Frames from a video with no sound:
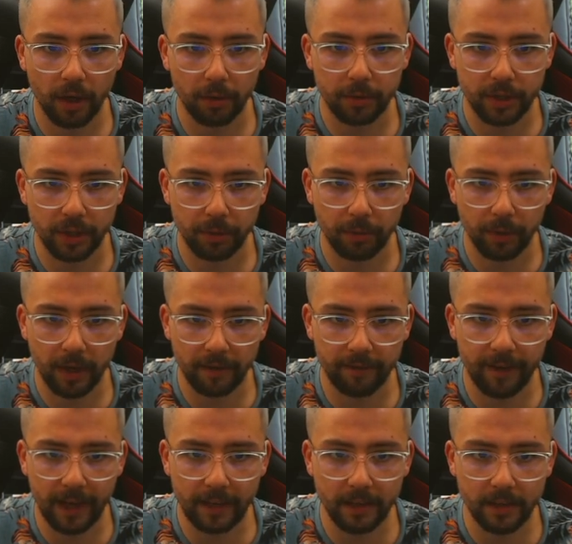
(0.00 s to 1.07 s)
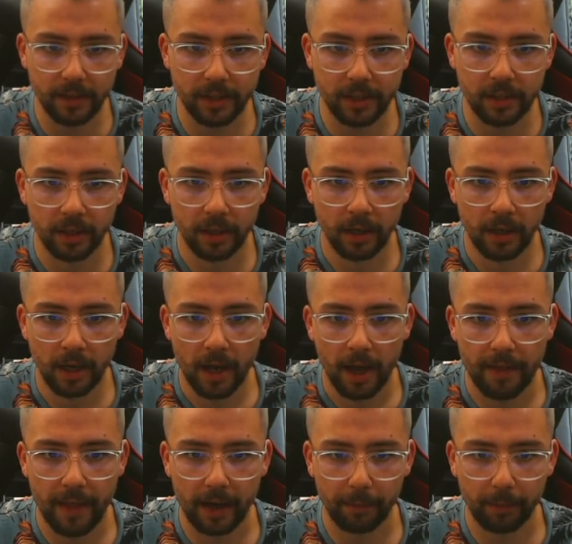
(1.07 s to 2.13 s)
go to events,
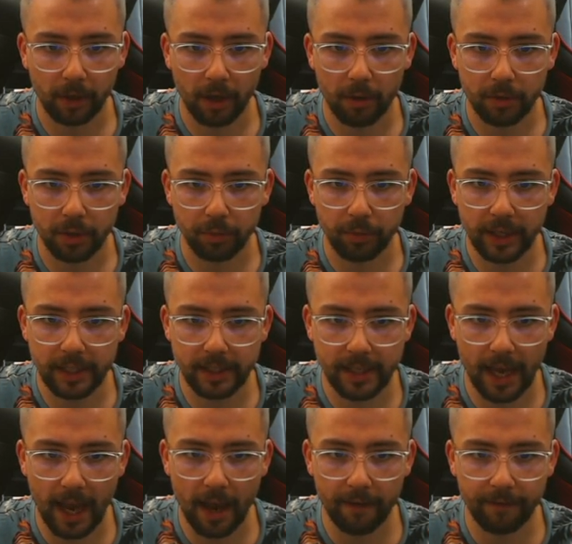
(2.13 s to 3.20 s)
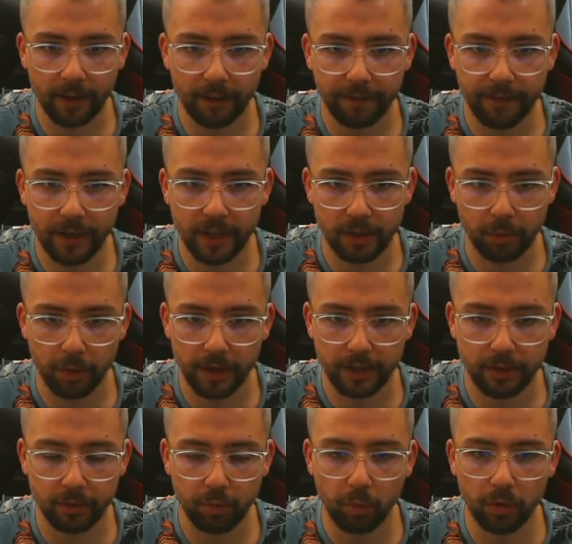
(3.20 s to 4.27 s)
and then I'm going to go to reset for the first
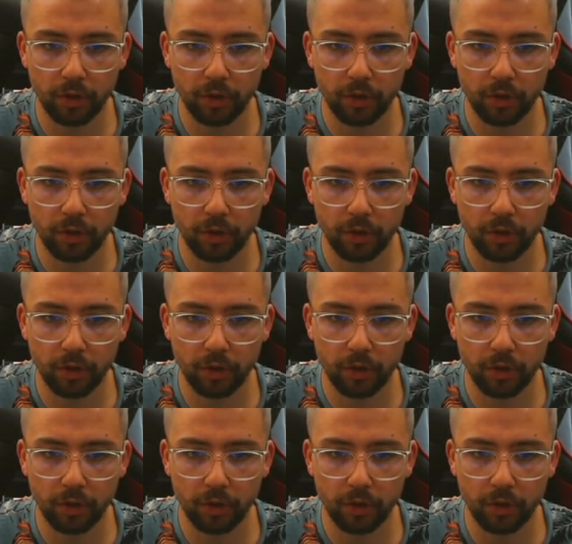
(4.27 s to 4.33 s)
words